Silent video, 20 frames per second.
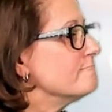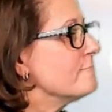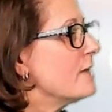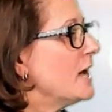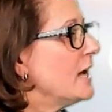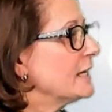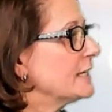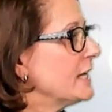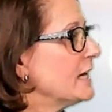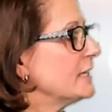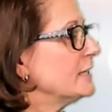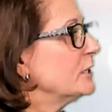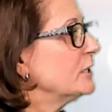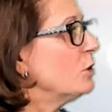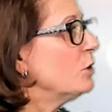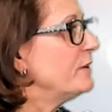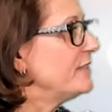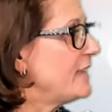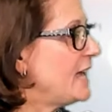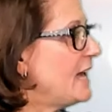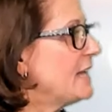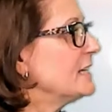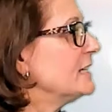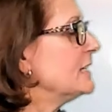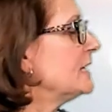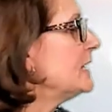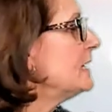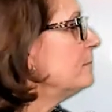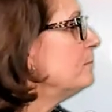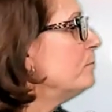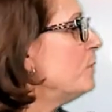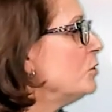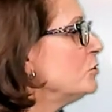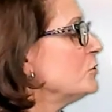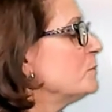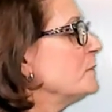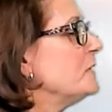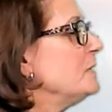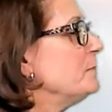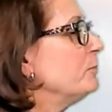I kind of go with that, and
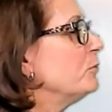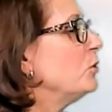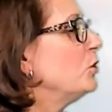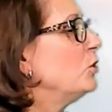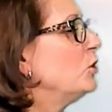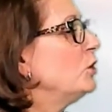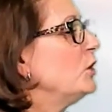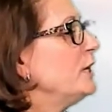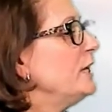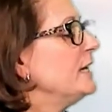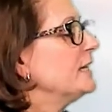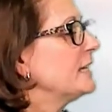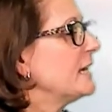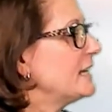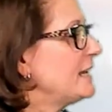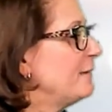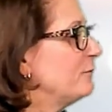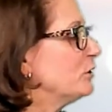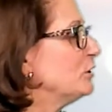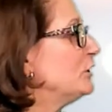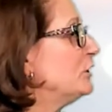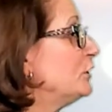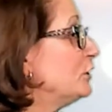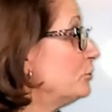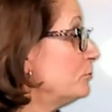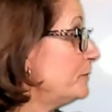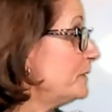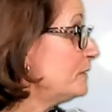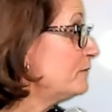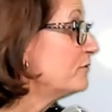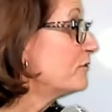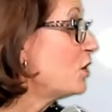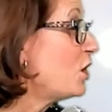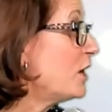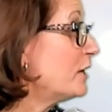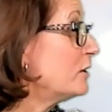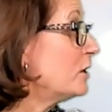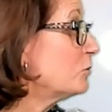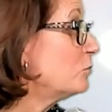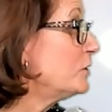most people kind of have a little bit of thought
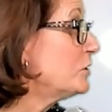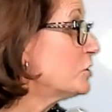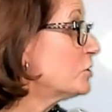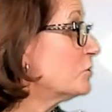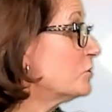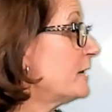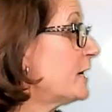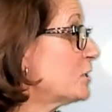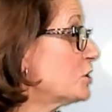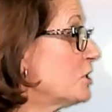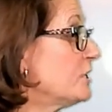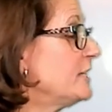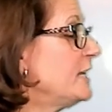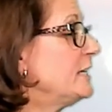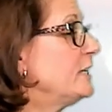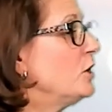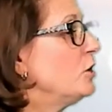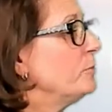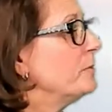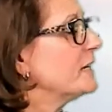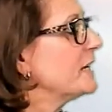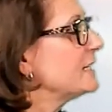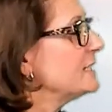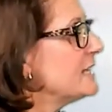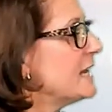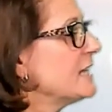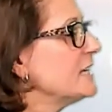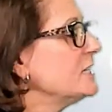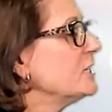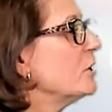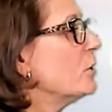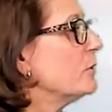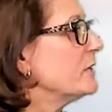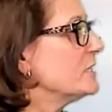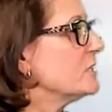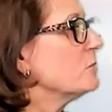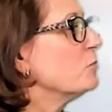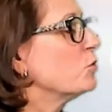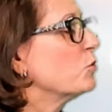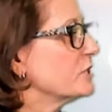on which direction they go, but I tend to go
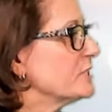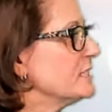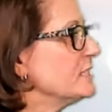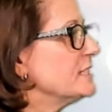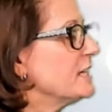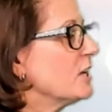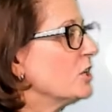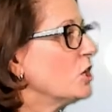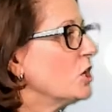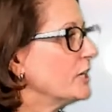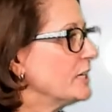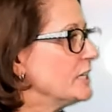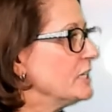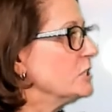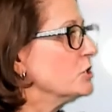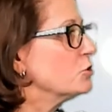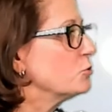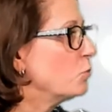into more detail on each